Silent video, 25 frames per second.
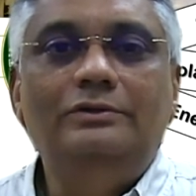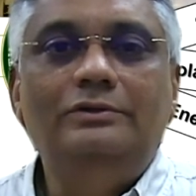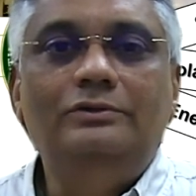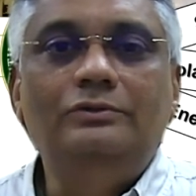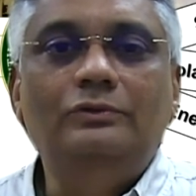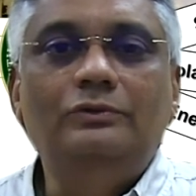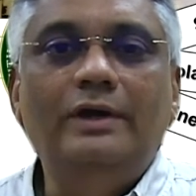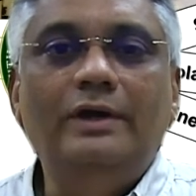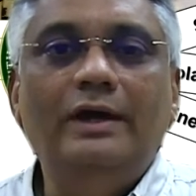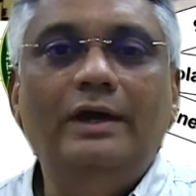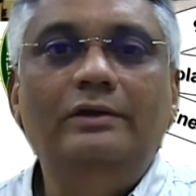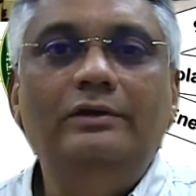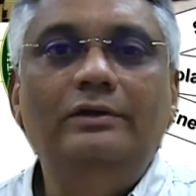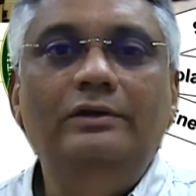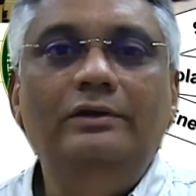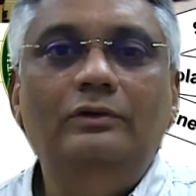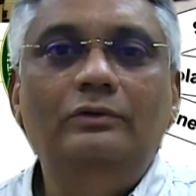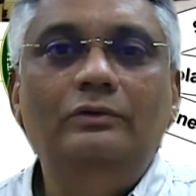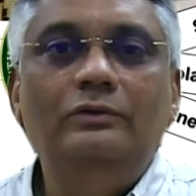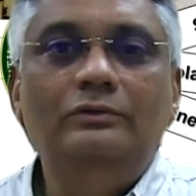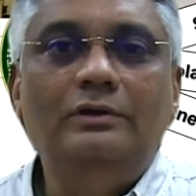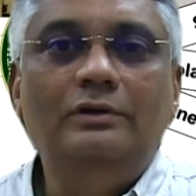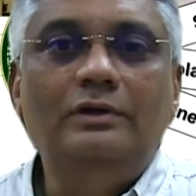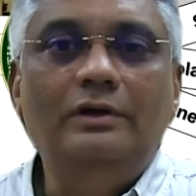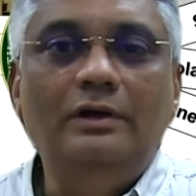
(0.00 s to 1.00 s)
to carry
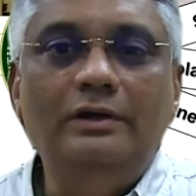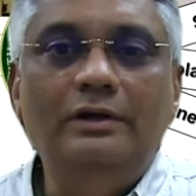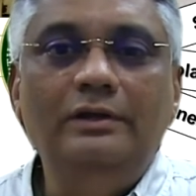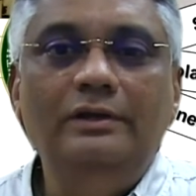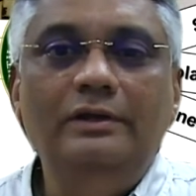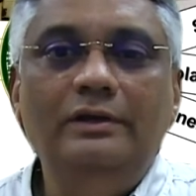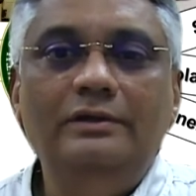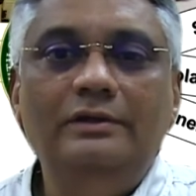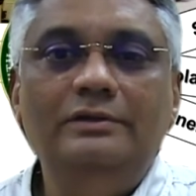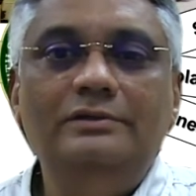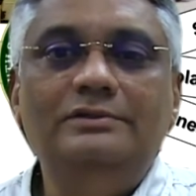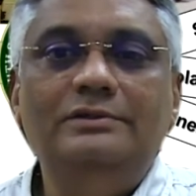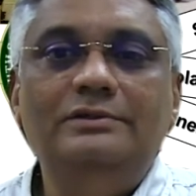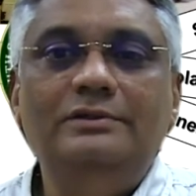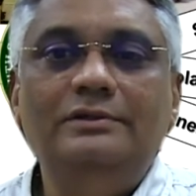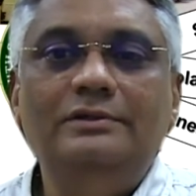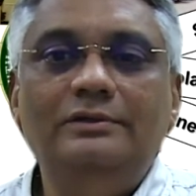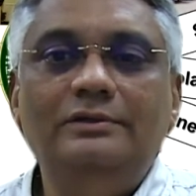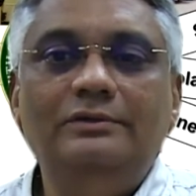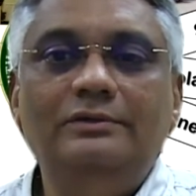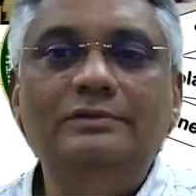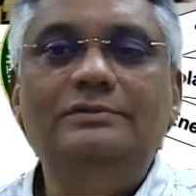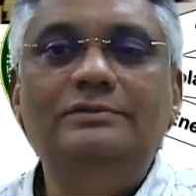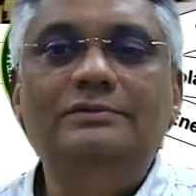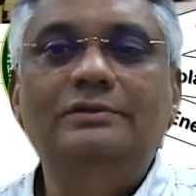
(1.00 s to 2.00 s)
out cutting-edge
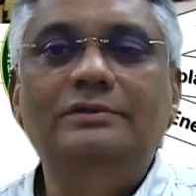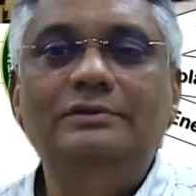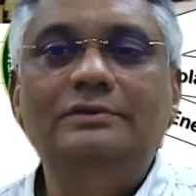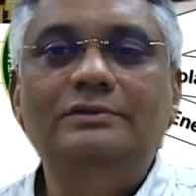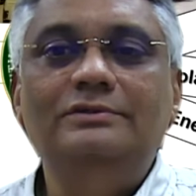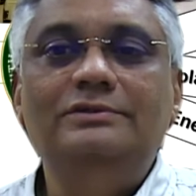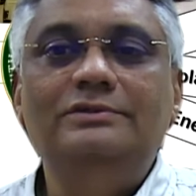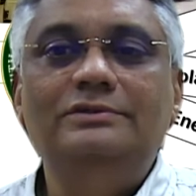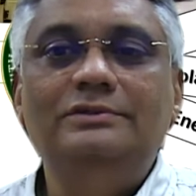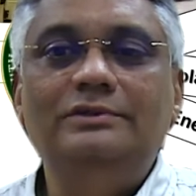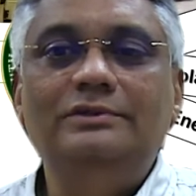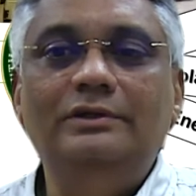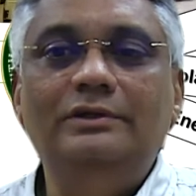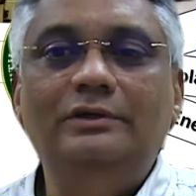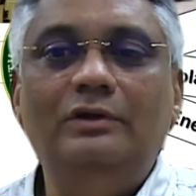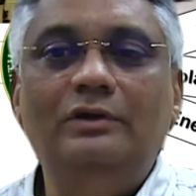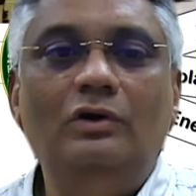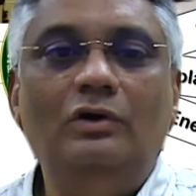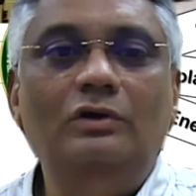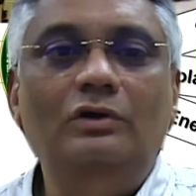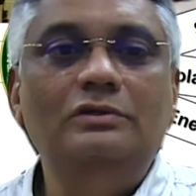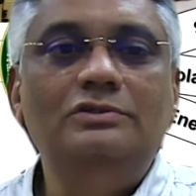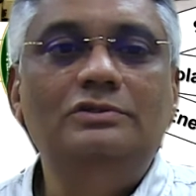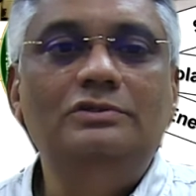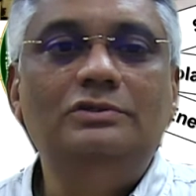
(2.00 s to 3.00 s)
research in
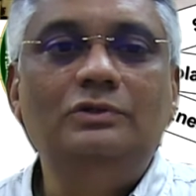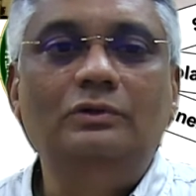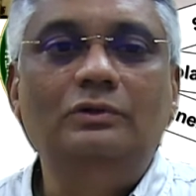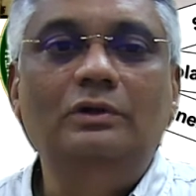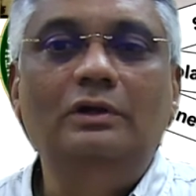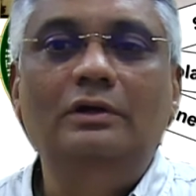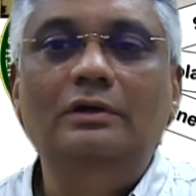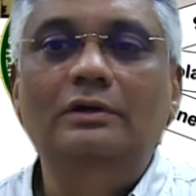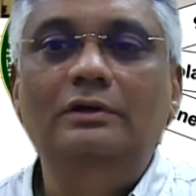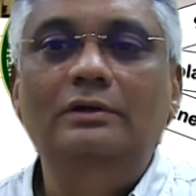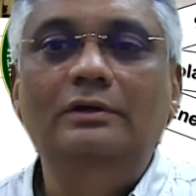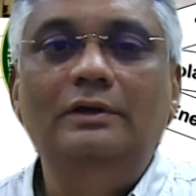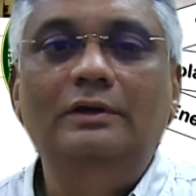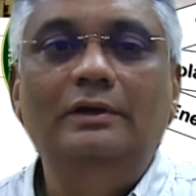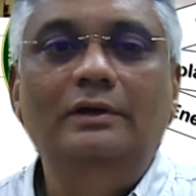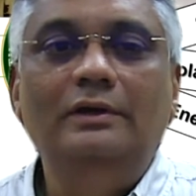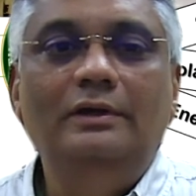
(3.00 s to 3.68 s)
all solar